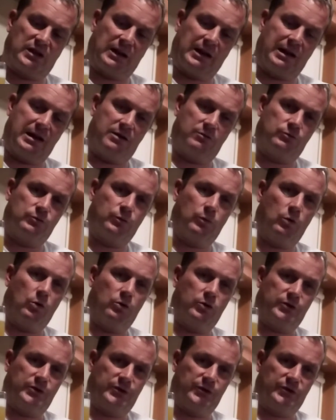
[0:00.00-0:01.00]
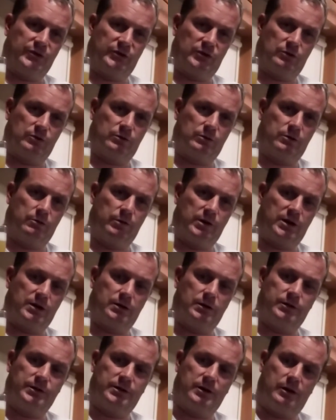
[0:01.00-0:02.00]
Cloudwater's New
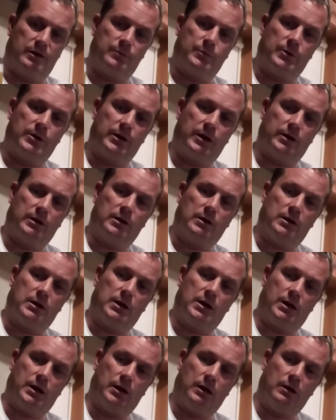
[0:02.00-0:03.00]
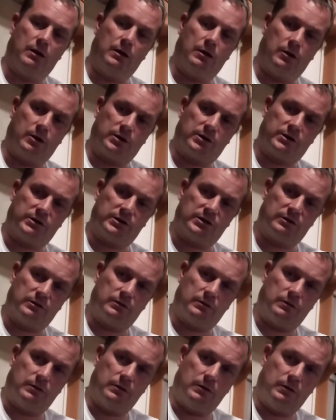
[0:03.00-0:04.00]
England IPA. It looks
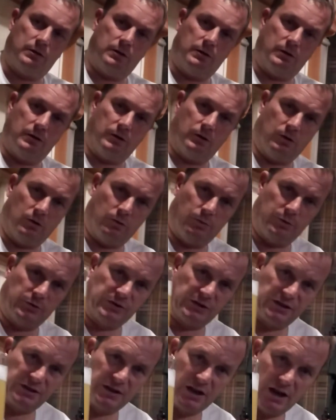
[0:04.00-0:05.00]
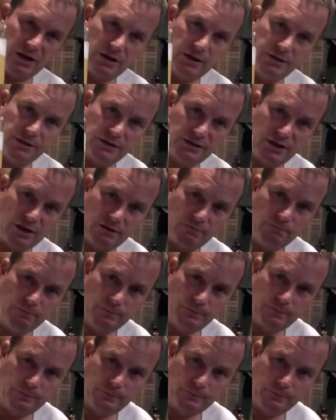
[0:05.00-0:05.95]
almost exactly the same.